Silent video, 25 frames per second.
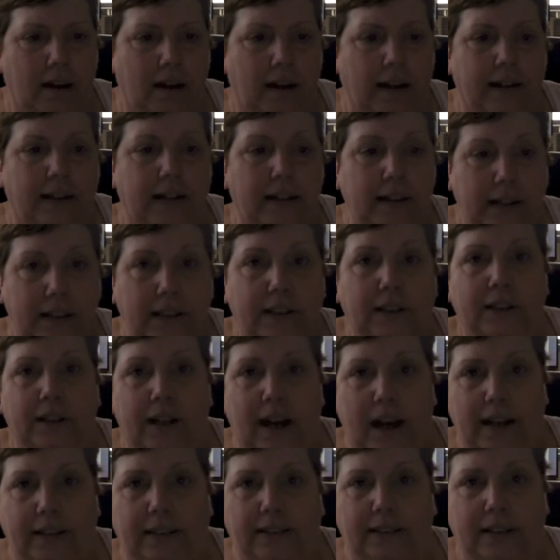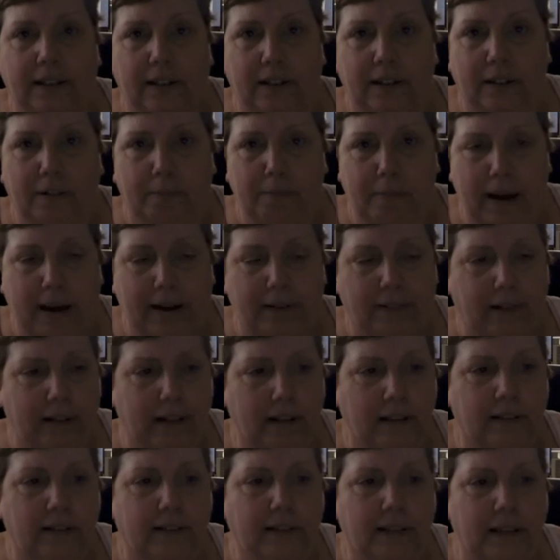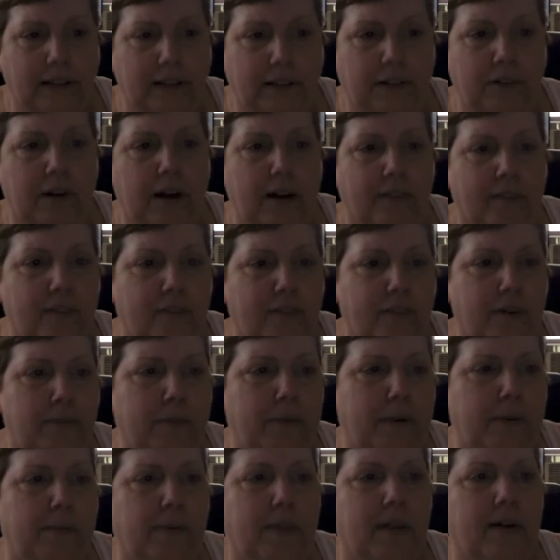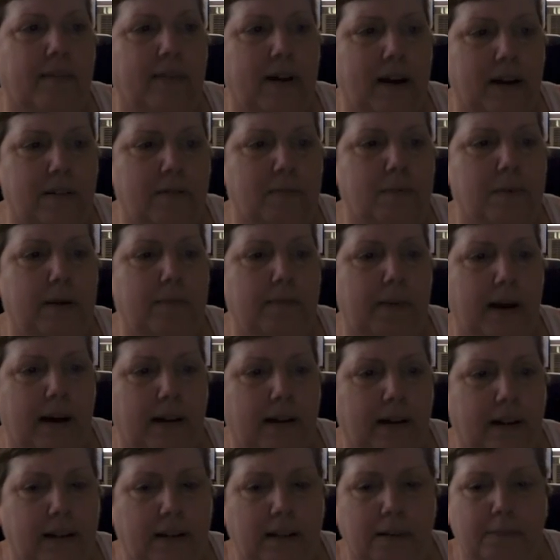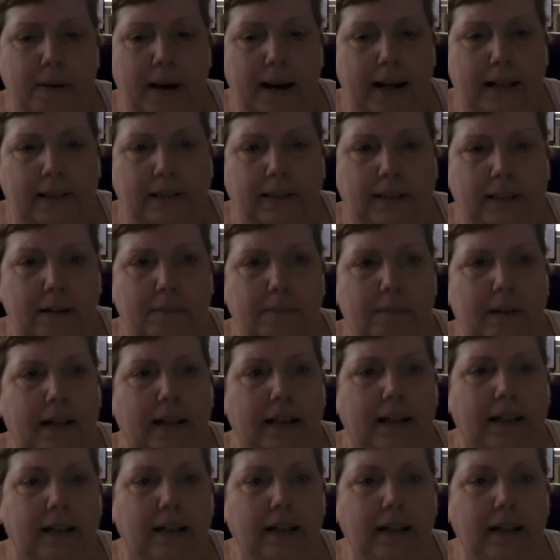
I need to ask her about it because I do have a few people that have asked me about it in the past and I'm like,